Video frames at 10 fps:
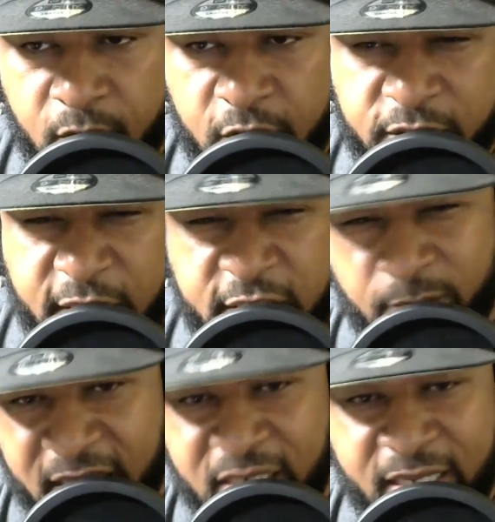the Saints
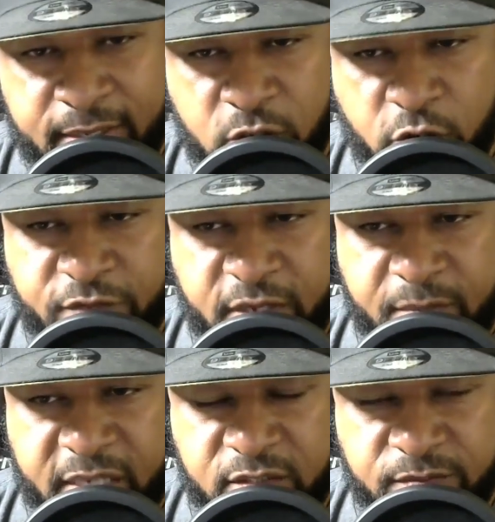might let it go if they
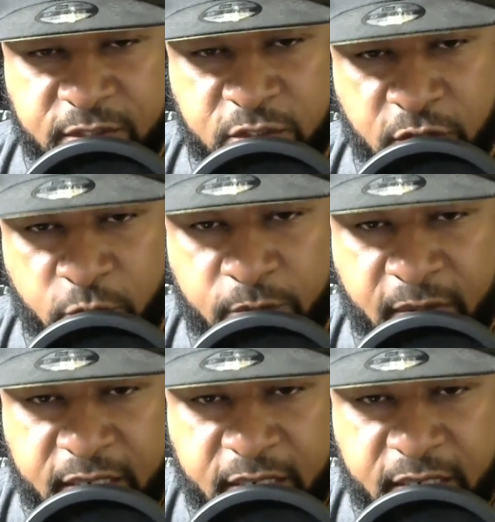base him. They say, okay, we might